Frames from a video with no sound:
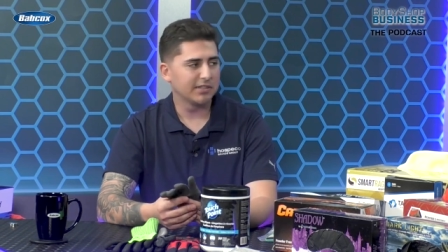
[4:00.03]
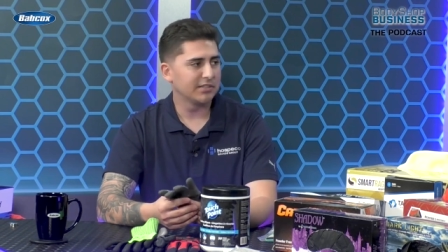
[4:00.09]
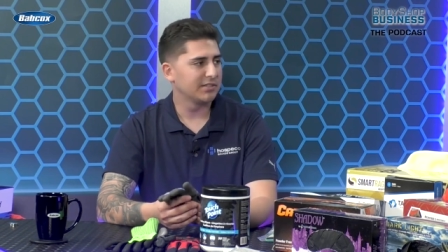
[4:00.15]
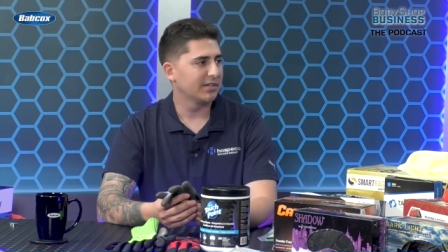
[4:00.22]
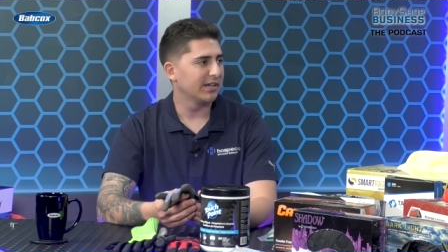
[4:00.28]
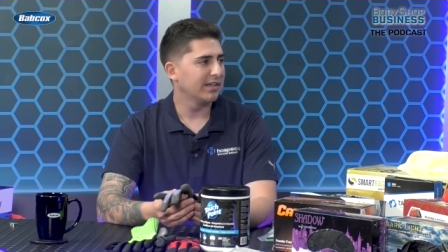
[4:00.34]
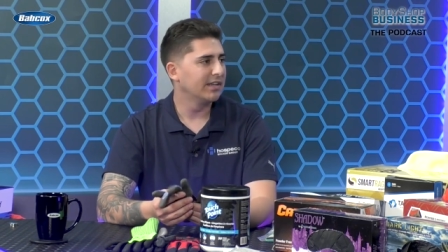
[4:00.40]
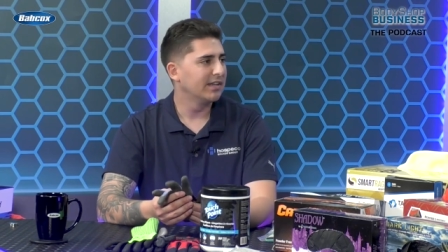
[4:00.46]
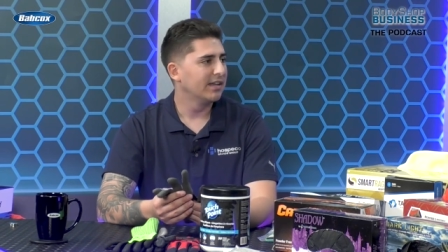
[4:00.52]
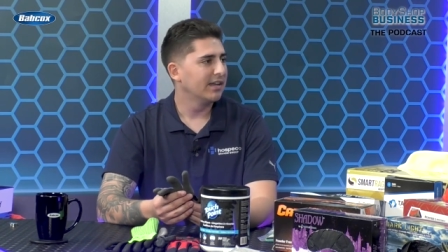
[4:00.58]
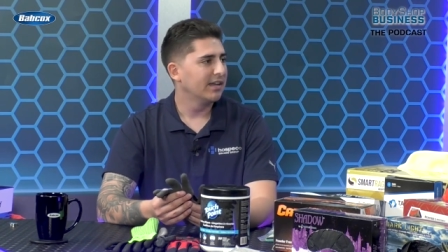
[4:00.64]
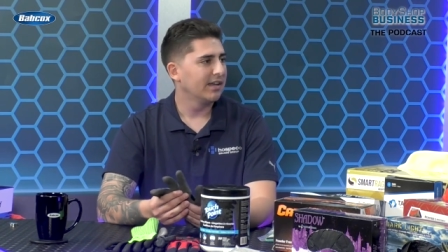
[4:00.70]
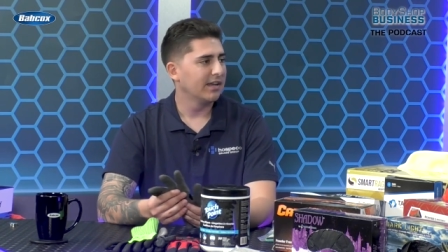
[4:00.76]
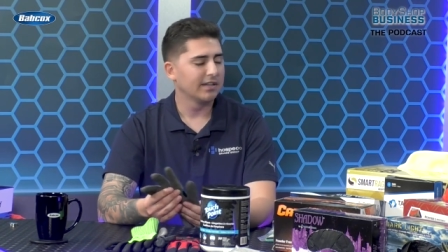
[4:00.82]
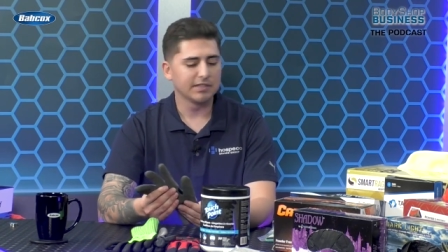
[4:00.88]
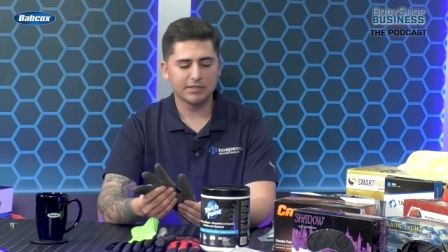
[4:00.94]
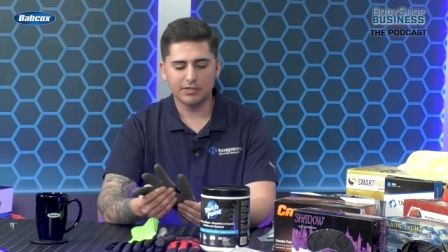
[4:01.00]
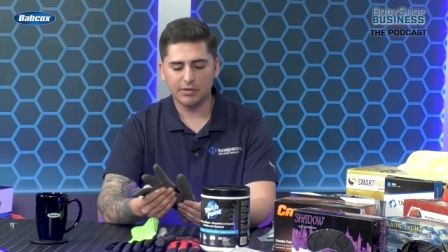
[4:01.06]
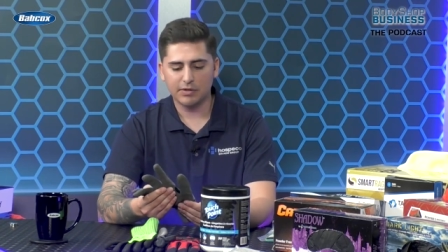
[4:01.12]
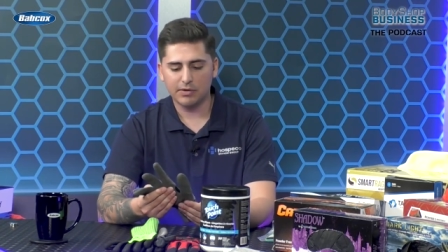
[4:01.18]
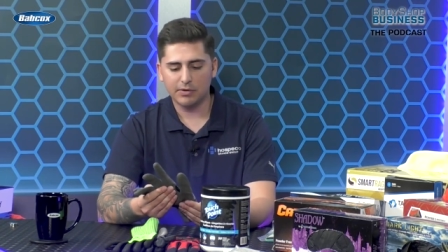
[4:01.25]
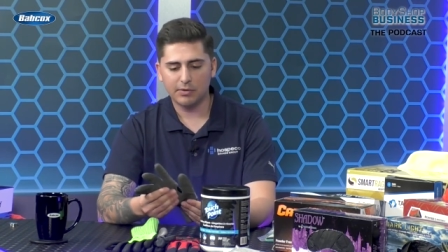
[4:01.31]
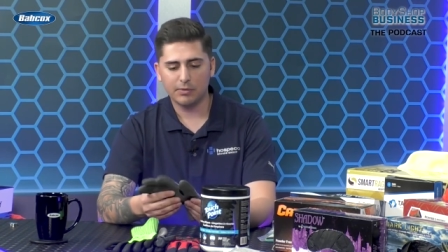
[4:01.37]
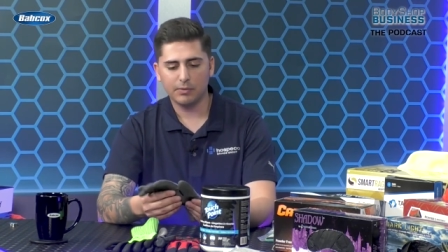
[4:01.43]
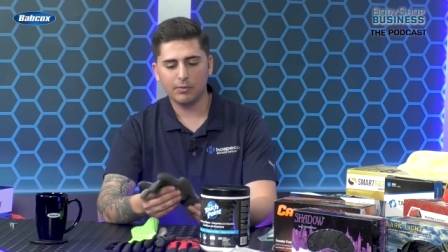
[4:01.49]
industry. And
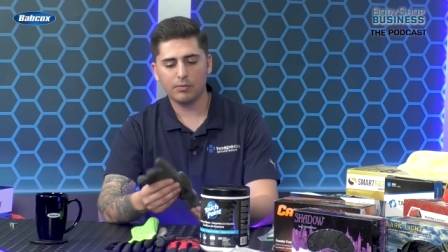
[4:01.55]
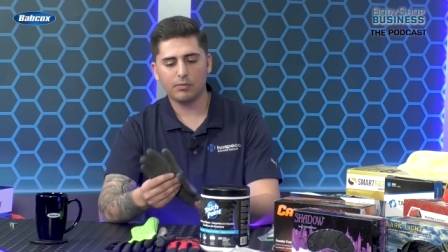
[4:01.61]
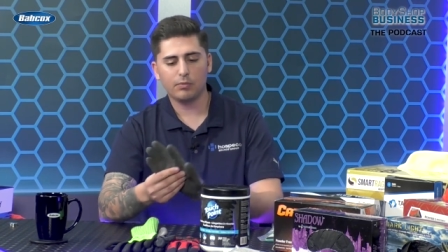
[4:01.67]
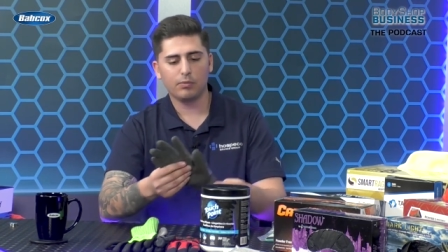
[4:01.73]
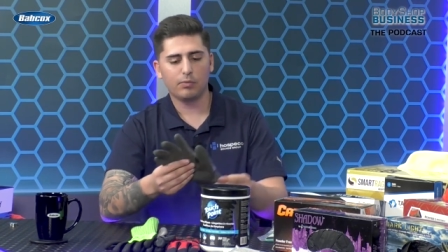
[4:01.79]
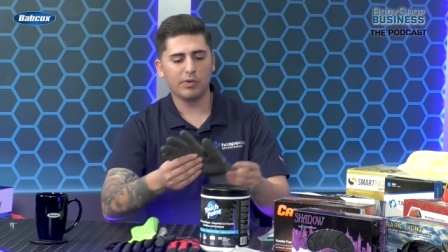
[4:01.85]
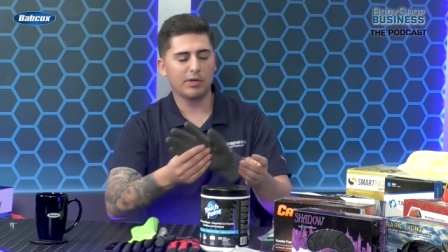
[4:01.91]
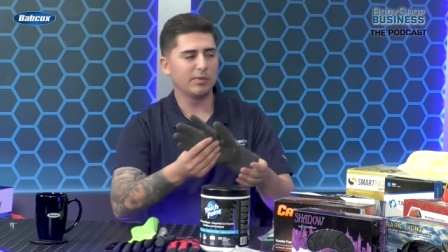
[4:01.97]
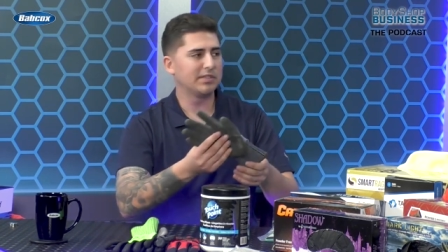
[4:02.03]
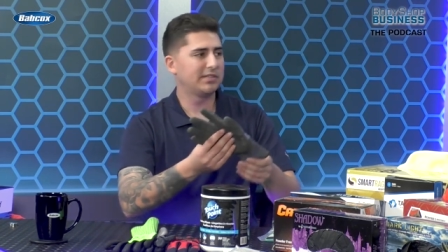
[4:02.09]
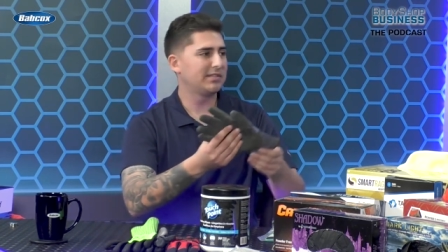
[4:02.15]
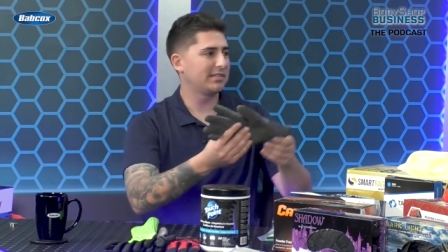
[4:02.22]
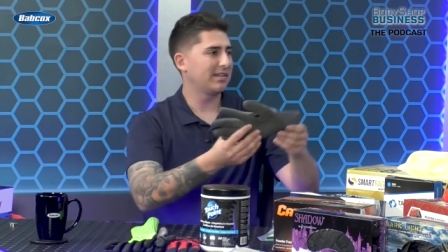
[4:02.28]
so we would